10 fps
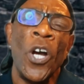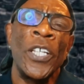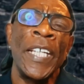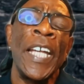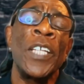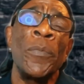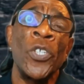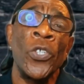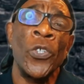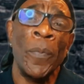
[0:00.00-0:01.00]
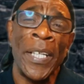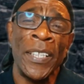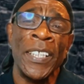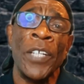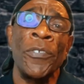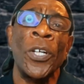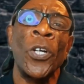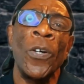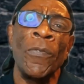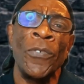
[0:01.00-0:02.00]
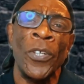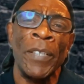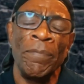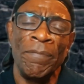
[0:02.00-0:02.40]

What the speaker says: on a humanitarian convoy